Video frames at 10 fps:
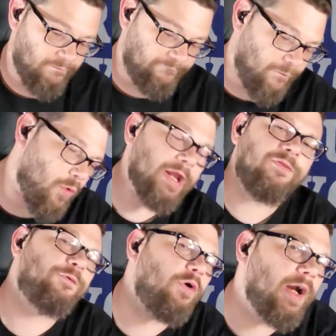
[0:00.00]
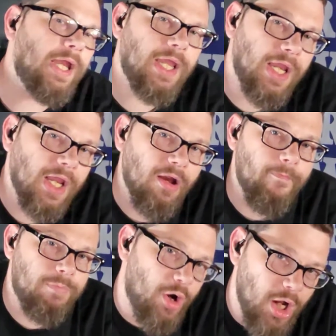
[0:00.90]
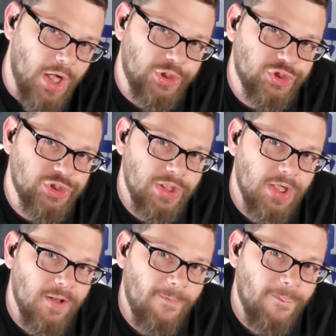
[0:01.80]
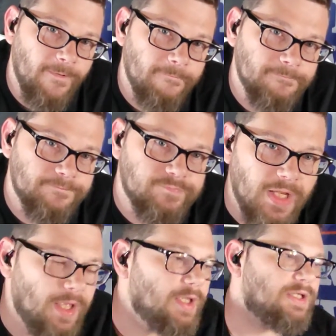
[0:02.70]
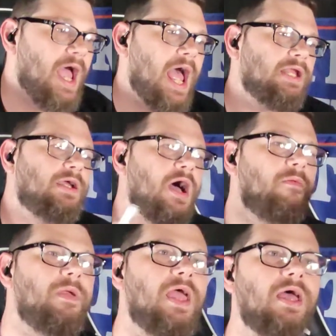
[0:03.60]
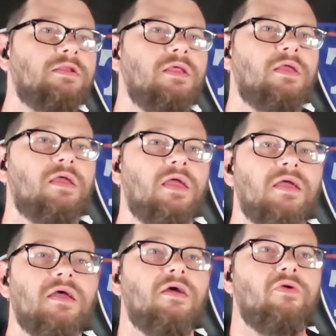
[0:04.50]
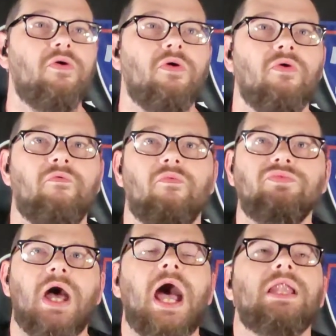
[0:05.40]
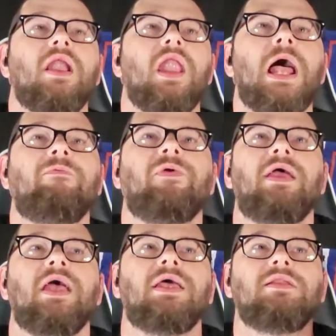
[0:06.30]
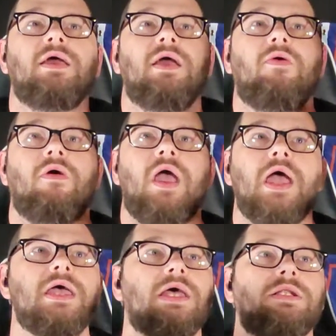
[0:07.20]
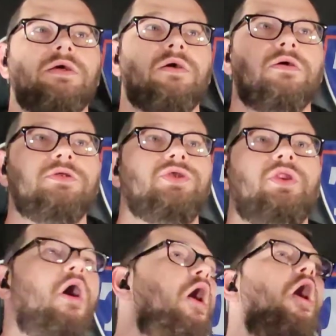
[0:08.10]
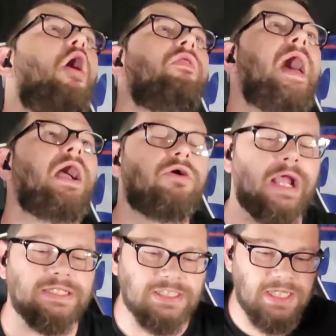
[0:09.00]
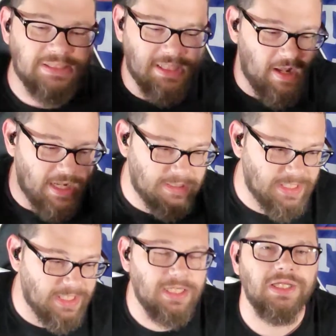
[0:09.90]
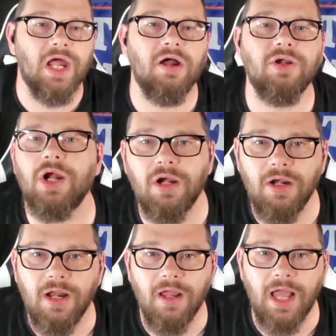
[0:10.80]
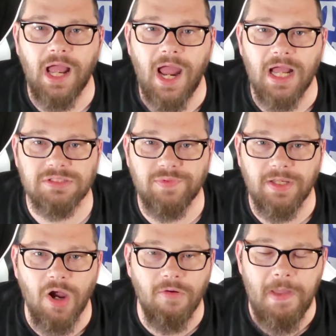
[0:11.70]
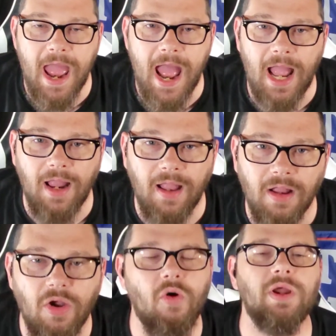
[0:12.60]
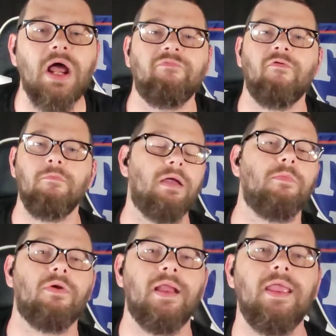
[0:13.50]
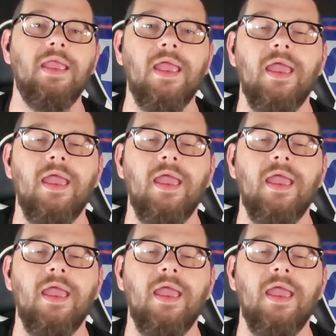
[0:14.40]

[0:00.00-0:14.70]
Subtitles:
43, Bush had to come in, 9/11, and, all that craziness, getting younger as we go back, going off of memory.